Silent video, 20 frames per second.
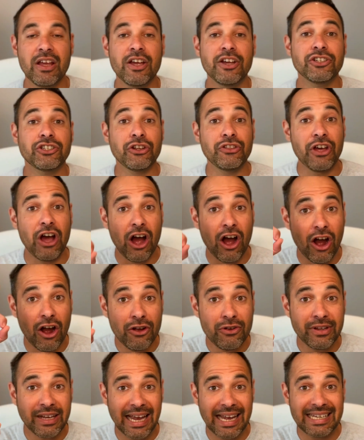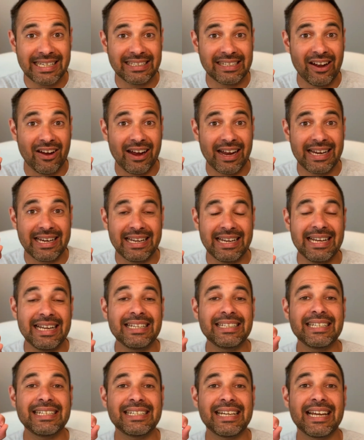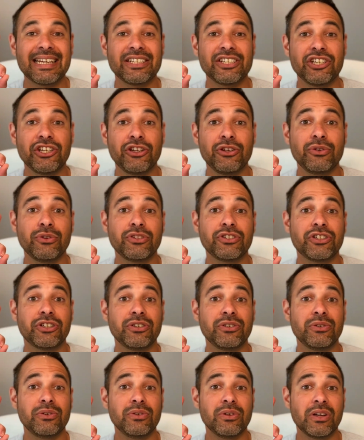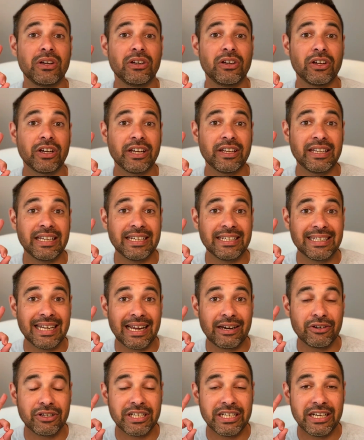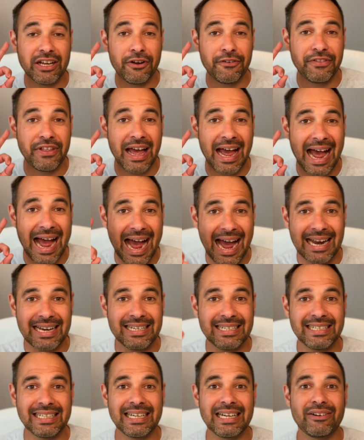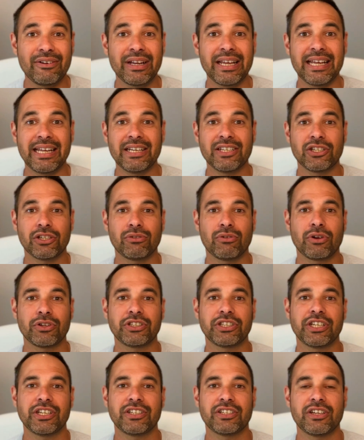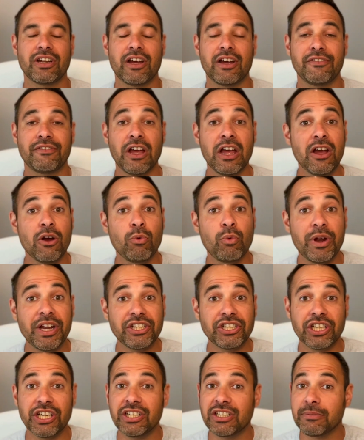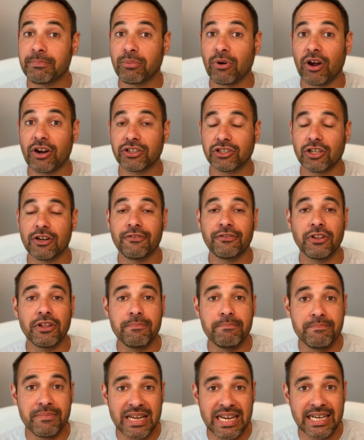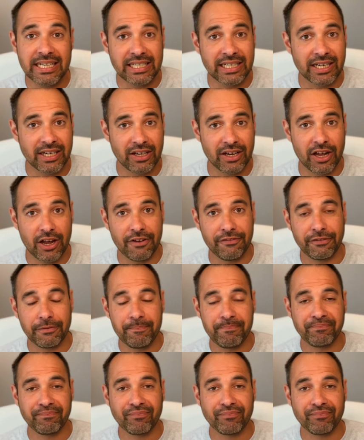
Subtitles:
So the OK sign is a test used to look at the integrity of the anterior interosseous nerve, which is a branch of the median nerve.